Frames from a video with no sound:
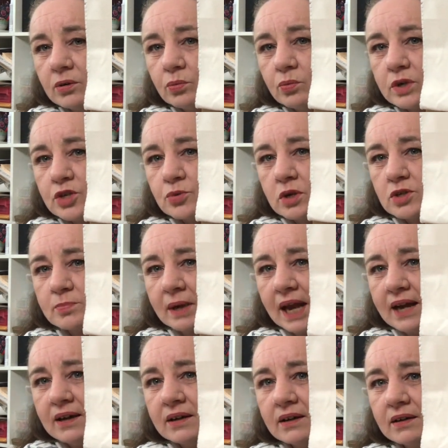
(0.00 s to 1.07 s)
which was
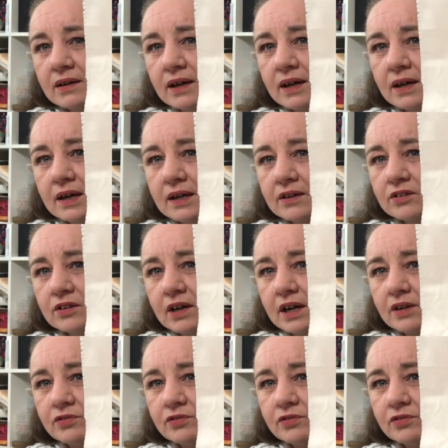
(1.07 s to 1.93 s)
blank, and I